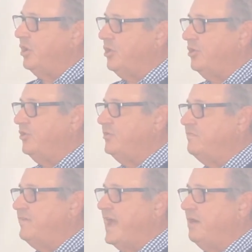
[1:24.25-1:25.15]
earned
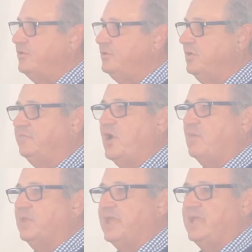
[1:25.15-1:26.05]
the value of
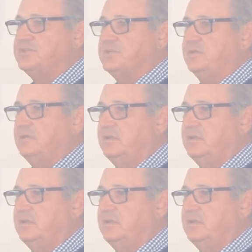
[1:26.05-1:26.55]
obligation.